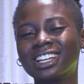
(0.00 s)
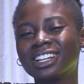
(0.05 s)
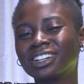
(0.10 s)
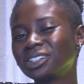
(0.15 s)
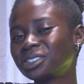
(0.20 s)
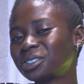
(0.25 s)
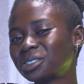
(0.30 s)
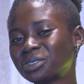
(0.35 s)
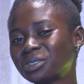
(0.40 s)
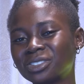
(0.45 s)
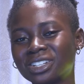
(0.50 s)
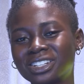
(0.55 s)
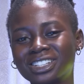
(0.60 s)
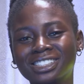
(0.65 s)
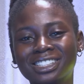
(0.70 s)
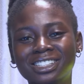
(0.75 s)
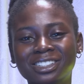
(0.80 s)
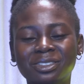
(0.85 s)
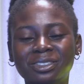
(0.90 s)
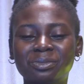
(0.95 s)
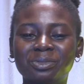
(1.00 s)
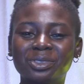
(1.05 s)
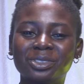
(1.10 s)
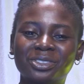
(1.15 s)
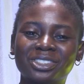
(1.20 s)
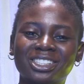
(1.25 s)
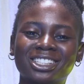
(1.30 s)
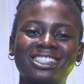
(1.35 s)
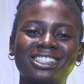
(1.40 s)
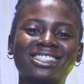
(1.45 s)
like all the fairy tale
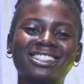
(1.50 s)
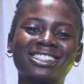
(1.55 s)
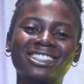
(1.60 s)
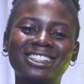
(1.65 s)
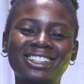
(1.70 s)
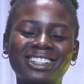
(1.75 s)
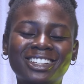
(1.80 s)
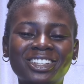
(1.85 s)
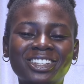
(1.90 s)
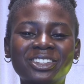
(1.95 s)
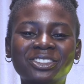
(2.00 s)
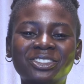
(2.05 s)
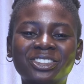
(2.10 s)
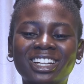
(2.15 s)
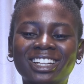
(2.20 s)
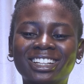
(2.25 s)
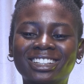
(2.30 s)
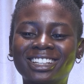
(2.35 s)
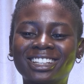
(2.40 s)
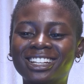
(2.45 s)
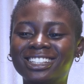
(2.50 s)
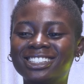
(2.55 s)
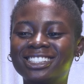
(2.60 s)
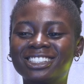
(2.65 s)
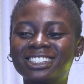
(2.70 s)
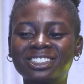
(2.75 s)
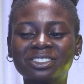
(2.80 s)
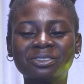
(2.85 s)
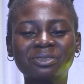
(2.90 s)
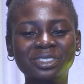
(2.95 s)
movies, you find out
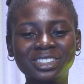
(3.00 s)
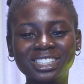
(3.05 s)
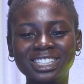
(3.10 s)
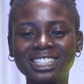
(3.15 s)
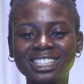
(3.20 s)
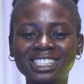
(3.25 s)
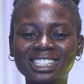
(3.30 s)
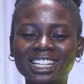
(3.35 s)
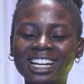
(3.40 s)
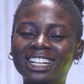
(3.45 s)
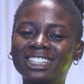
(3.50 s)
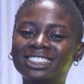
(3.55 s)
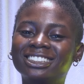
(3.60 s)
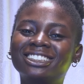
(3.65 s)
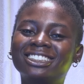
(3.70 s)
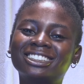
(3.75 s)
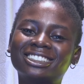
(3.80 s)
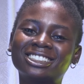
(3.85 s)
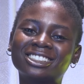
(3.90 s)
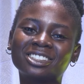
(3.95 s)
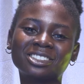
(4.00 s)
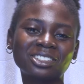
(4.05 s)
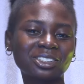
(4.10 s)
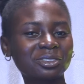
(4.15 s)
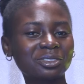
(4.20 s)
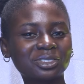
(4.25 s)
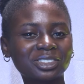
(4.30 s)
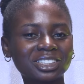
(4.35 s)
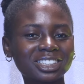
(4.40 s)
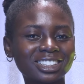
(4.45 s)
that the prince and the
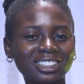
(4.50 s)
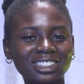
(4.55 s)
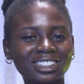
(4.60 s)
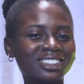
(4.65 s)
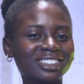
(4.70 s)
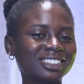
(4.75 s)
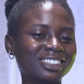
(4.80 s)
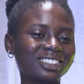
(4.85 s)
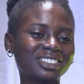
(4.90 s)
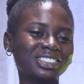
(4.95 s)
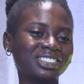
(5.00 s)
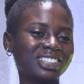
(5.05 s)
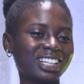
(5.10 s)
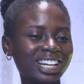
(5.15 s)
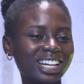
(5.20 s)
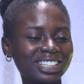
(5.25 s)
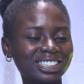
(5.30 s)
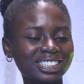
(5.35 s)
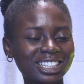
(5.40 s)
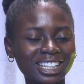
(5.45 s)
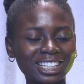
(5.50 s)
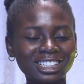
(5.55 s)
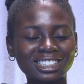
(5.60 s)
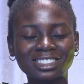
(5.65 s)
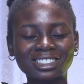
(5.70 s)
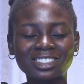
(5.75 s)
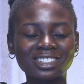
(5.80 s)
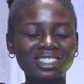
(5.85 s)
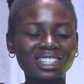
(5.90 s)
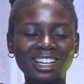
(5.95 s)
suffering girl, they
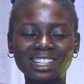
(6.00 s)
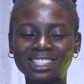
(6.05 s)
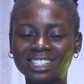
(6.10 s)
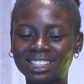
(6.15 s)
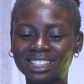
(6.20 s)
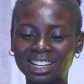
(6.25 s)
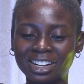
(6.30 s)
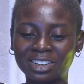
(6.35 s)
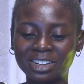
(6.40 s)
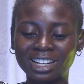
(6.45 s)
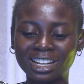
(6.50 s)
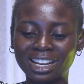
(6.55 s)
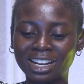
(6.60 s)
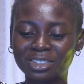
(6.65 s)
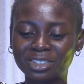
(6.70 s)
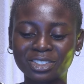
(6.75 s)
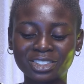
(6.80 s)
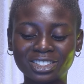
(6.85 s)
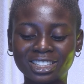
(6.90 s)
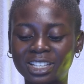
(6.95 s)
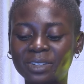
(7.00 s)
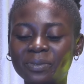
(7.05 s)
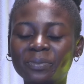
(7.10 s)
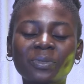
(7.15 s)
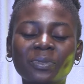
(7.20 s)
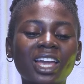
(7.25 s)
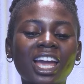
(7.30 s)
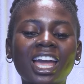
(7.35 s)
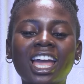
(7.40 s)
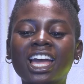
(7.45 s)
collided, just like Cinderella actually.
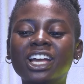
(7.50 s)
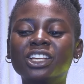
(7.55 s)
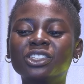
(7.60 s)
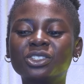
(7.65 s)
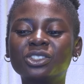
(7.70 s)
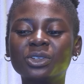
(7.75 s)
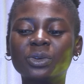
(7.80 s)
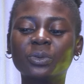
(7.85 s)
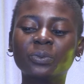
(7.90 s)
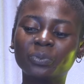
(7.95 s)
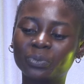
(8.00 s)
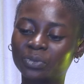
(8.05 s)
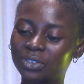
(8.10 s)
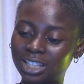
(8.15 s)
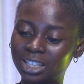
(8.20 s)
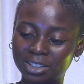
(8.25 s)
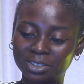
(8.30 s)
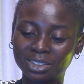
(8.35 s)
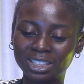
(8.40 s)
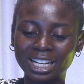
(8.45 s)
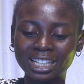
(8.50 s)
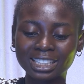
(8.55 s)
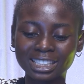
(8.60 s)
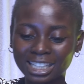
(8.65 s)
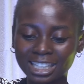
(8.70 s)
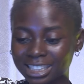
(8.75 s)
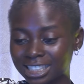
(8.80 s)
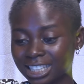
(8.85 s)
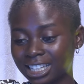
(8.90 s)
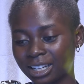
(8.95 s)
So they
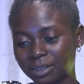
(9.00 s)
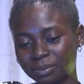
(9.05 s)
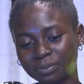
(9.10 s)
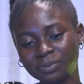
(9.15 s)
collided, yeah,